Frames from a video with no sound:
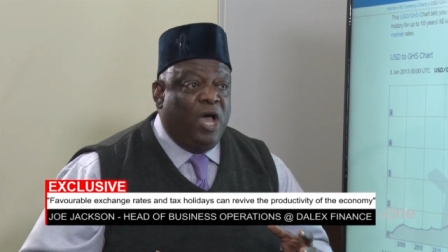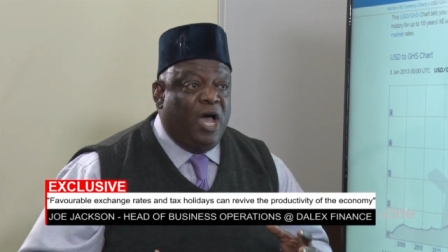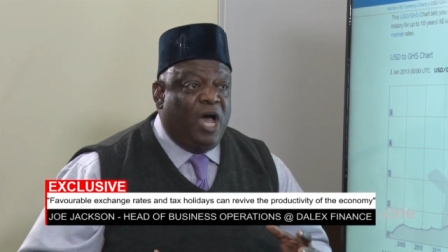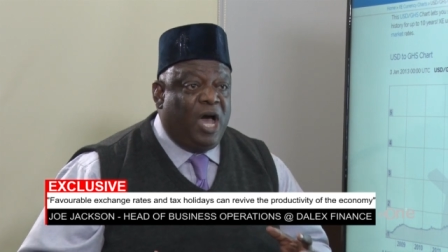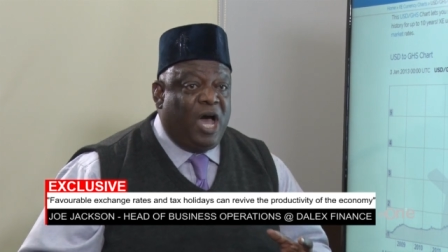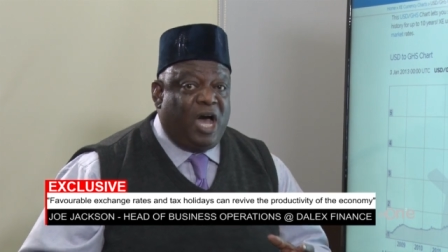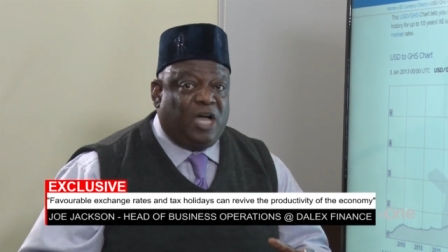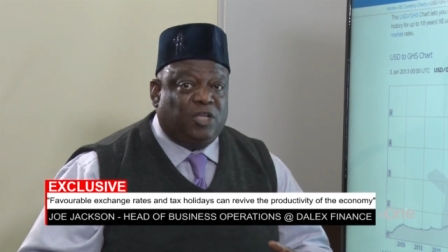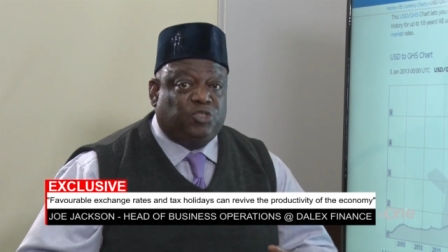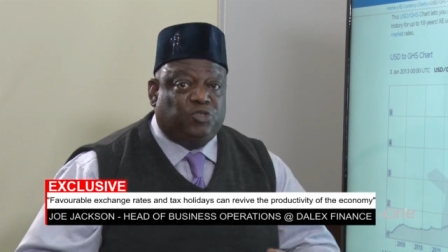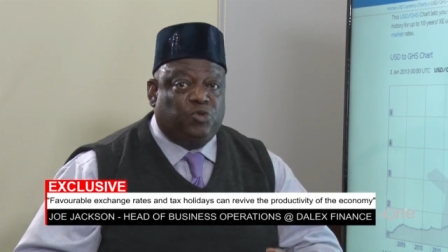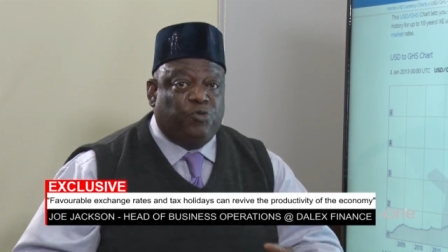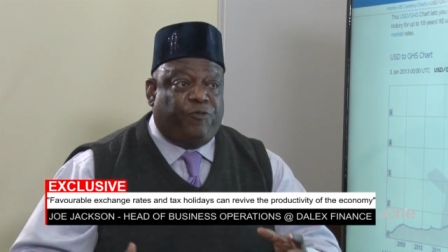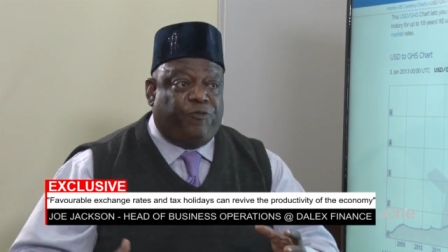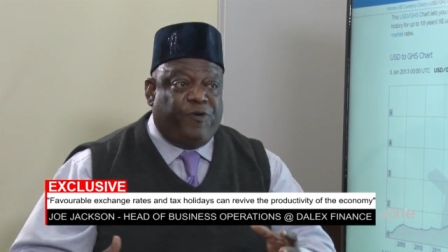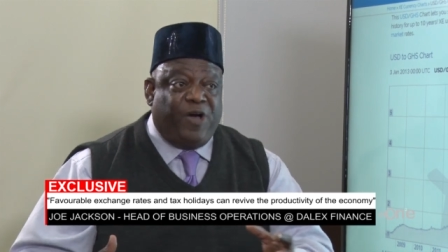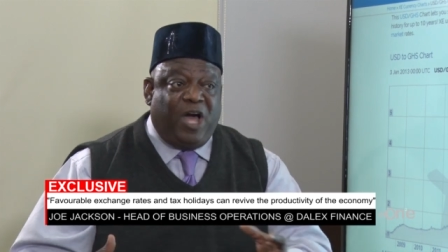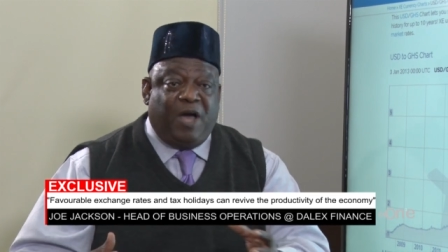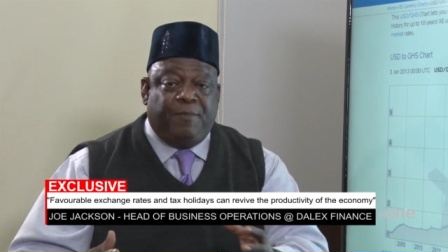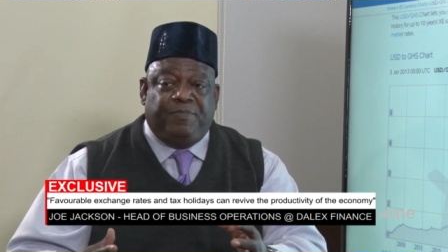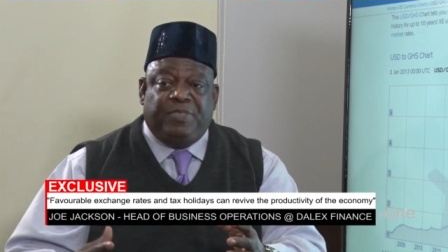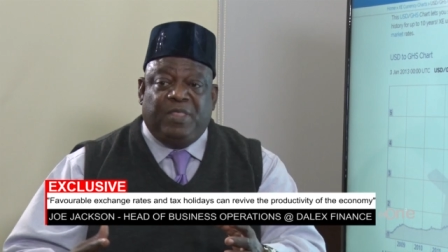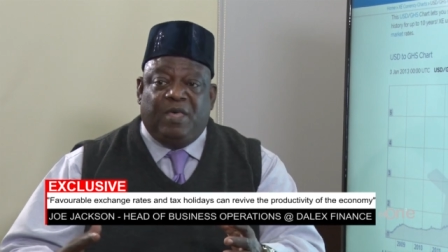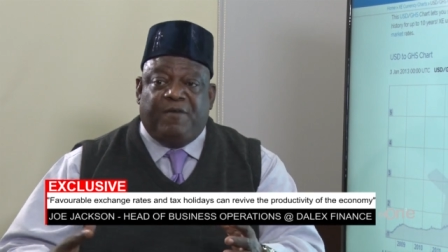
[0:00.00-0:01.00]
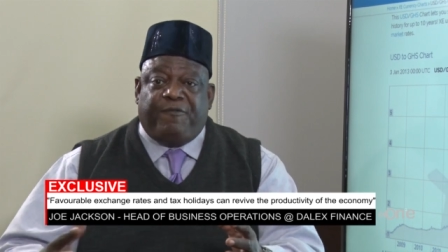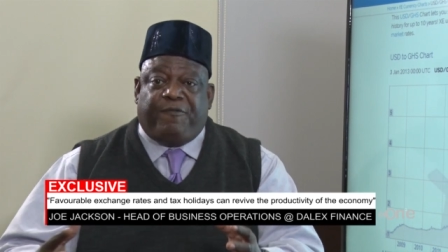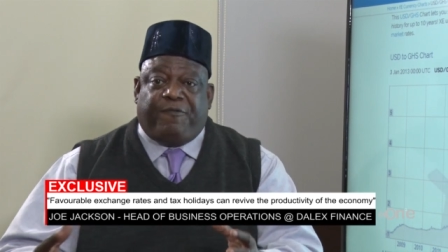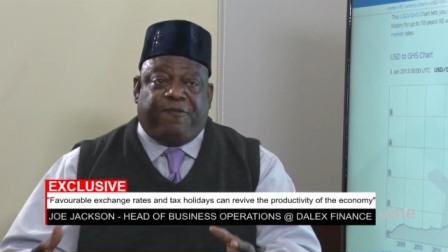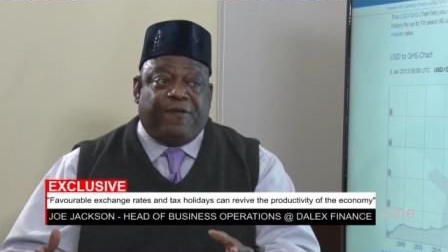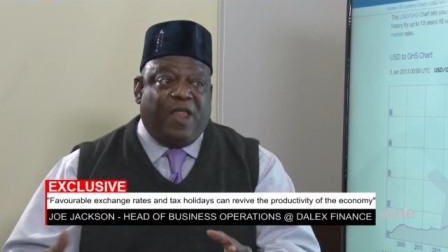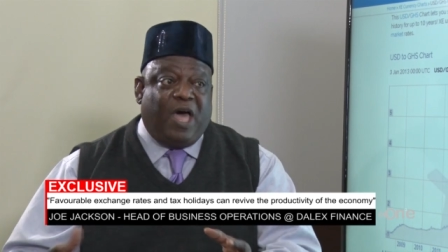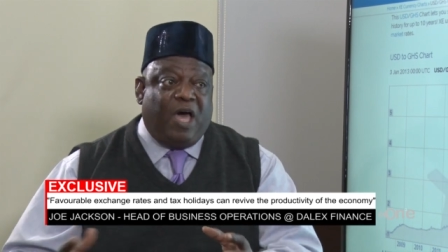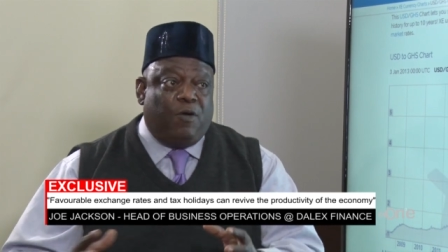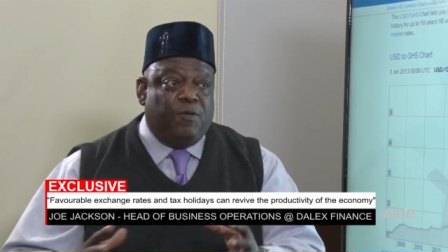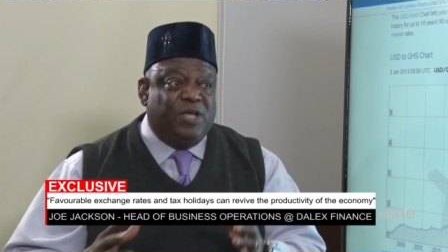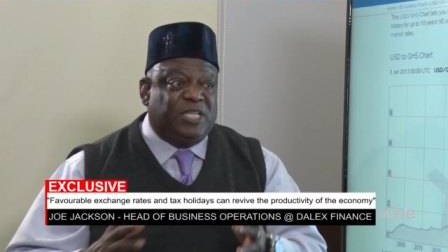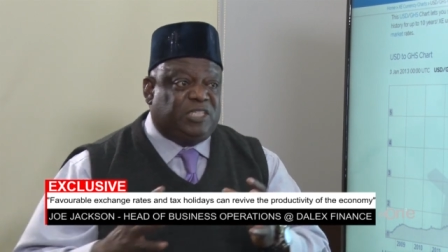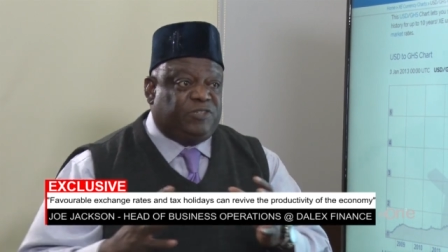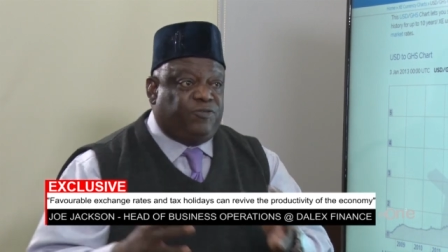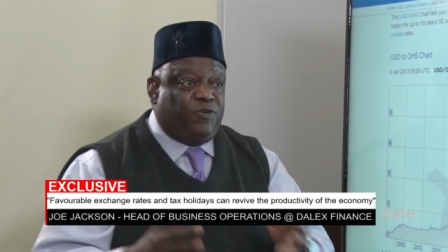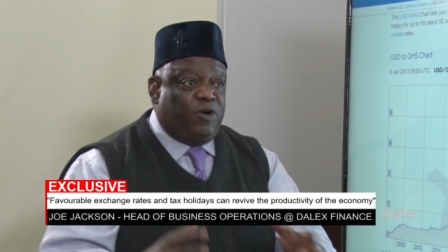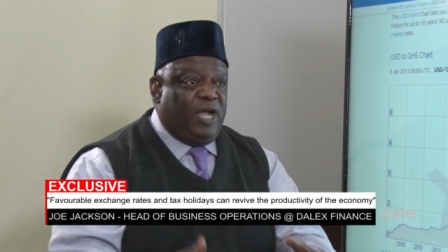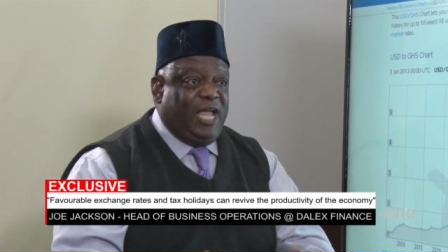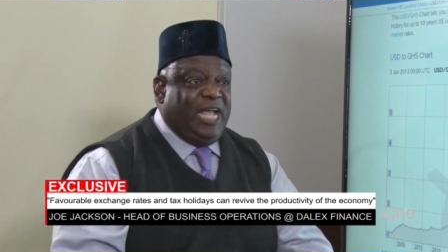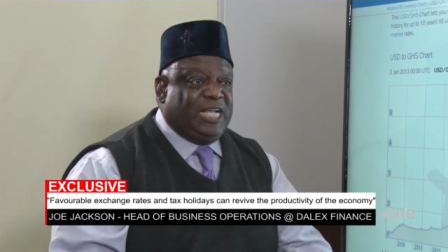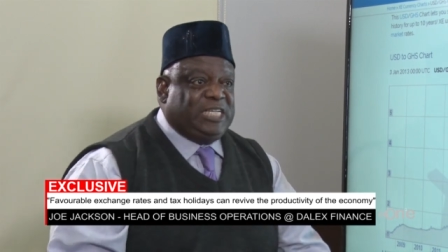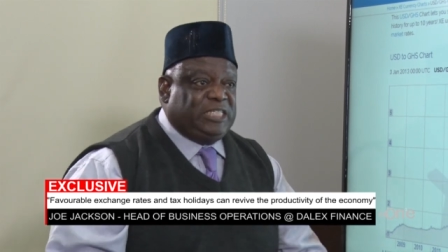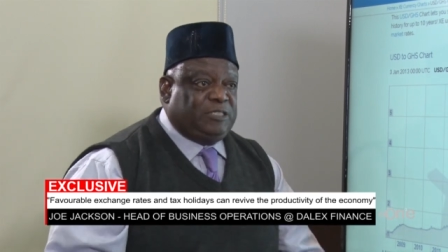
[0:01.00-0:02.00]
how to farm flowers
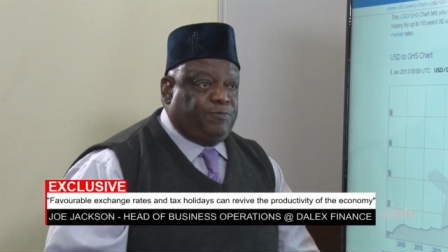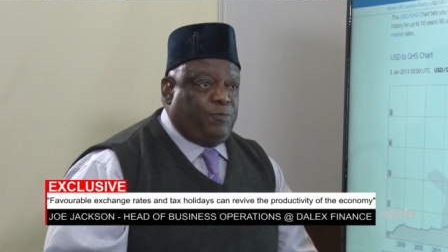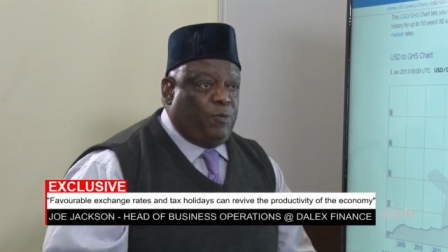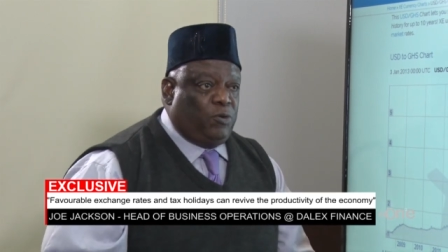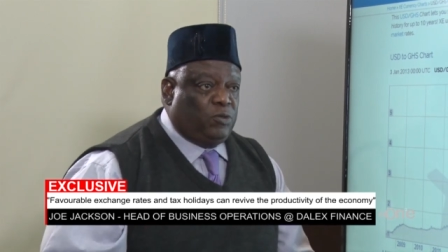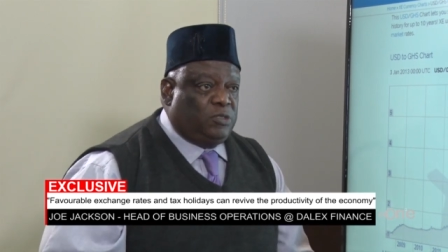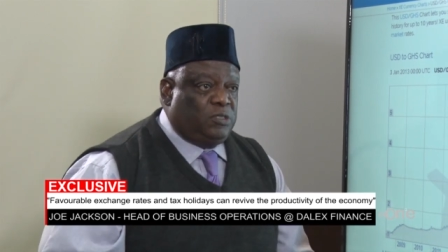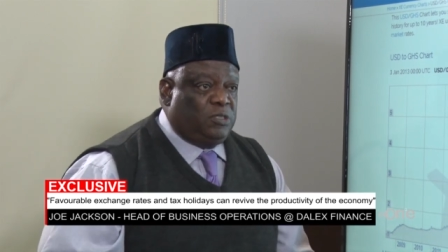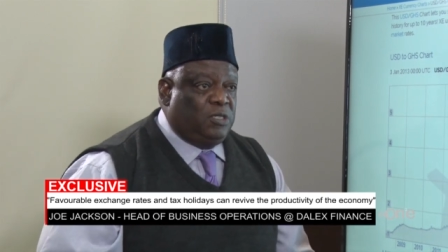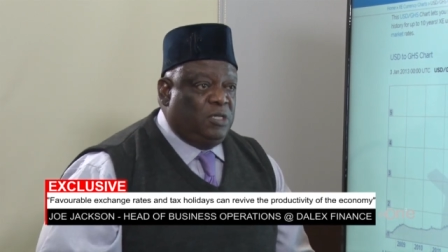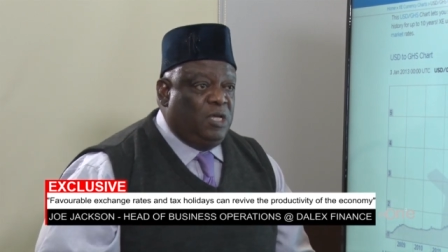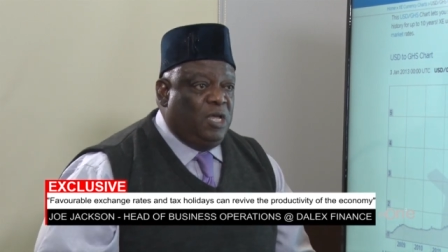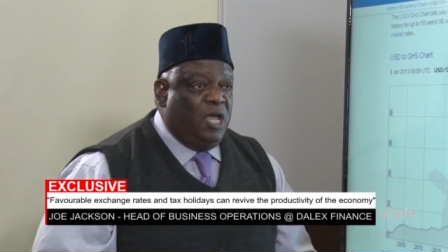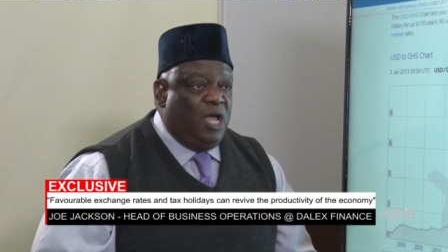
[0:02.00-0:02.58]
for export,